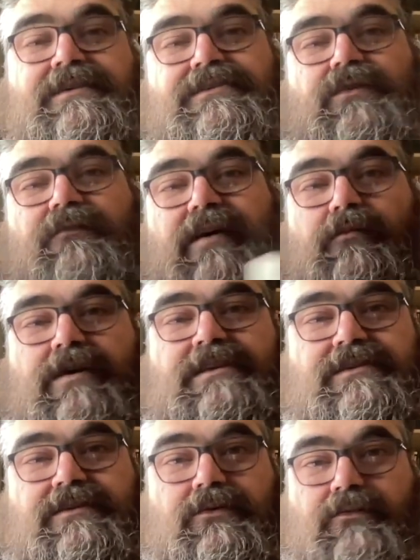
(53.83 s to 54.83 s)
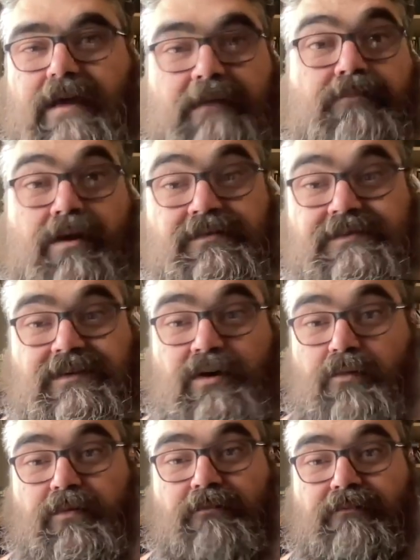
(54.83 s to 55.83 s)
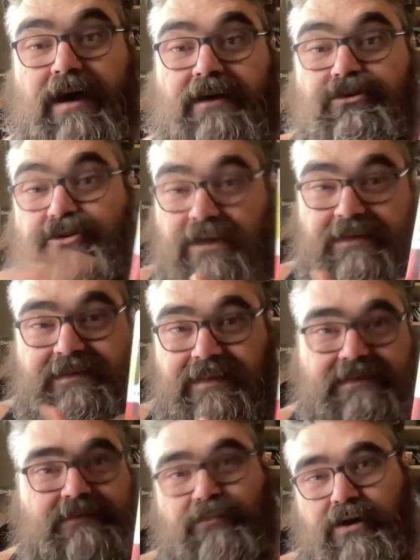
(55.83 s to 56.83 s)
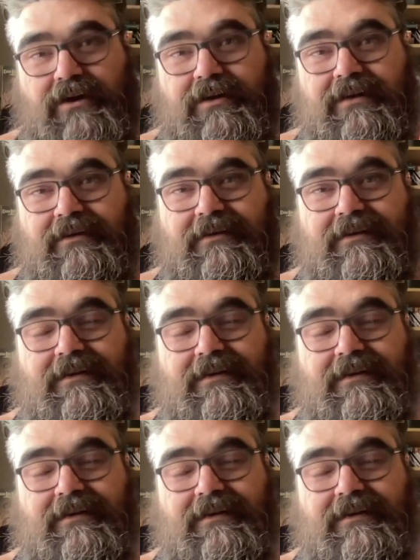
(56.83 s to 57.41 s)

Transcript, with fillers: So if I went to like Barnes & Noble and bought just this book,